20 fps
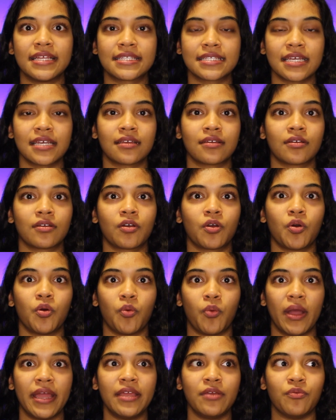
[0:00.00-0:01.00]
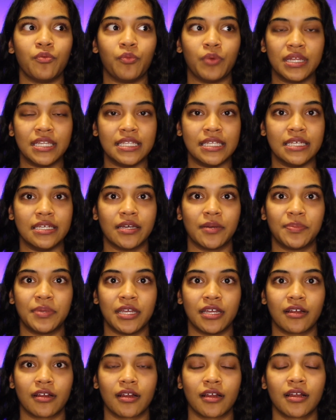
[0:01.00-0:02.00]
it's like quite windy up
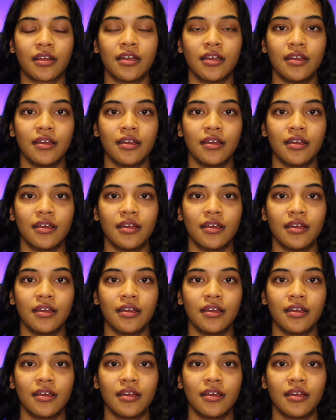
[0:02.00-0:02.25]
here.